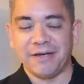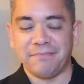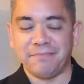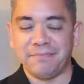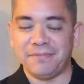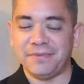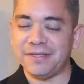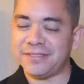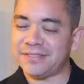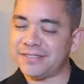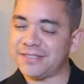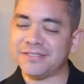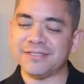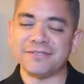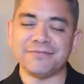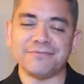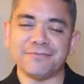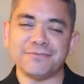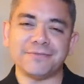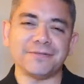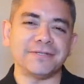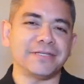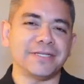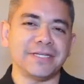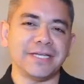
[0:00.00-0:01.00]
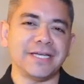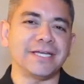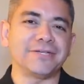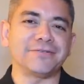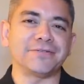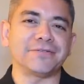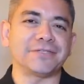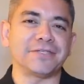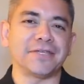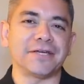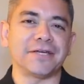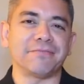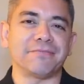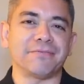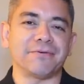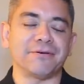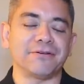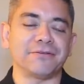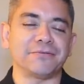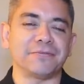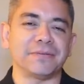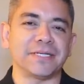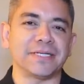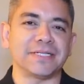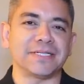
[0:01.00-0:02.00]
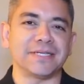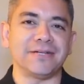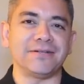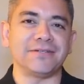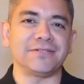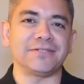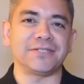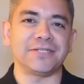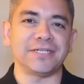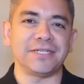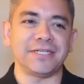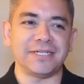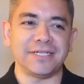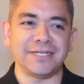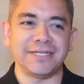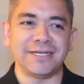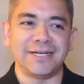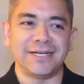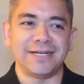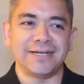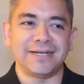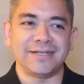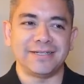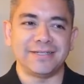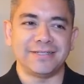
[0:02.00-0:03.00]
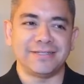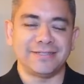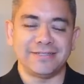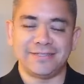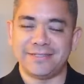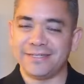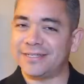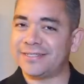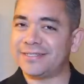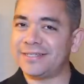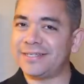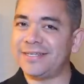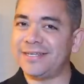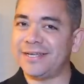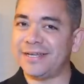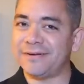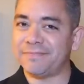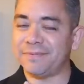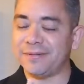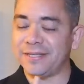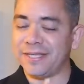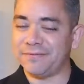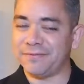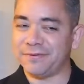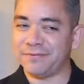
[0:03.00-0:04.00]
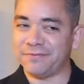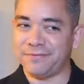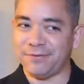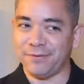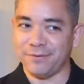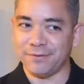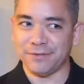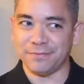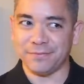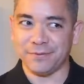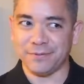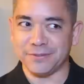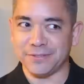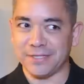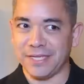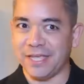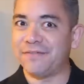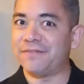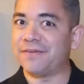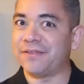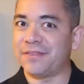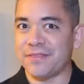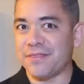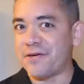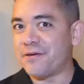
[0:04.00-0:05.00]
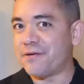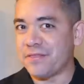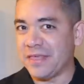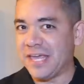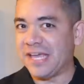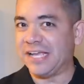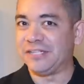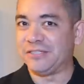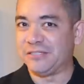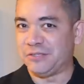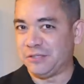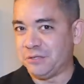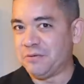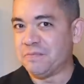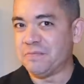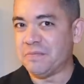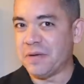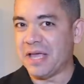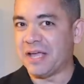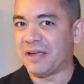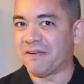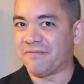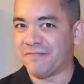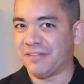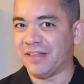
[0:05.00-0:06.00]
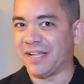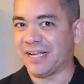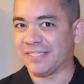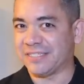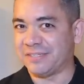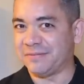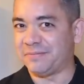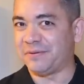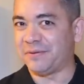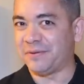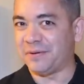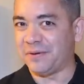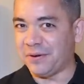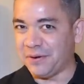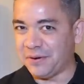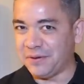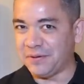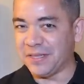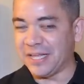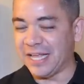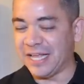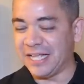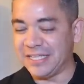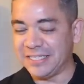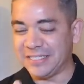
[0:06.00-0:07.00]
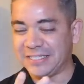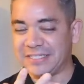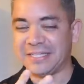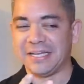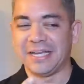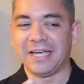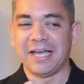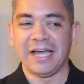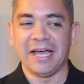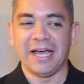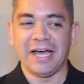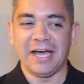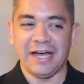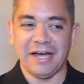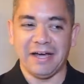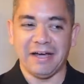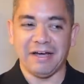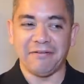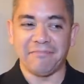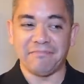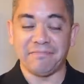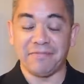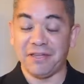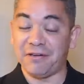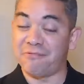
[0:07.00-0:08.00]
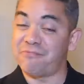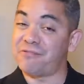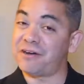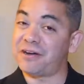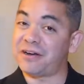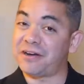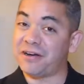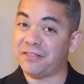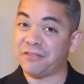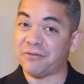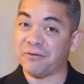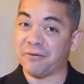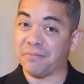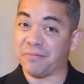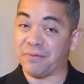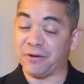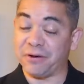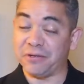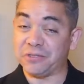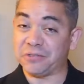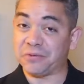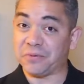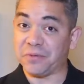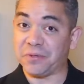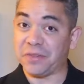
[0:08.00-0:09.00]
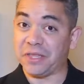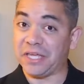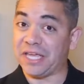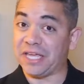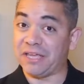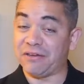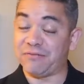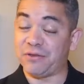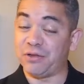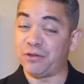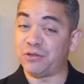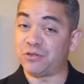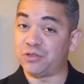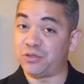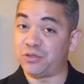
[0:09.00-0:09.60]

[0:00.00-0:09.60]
This is a really interesting approach because LG doesn't yet believe in foldables, even though they do make flexible OLEDs. Uh, they want another approach where they give you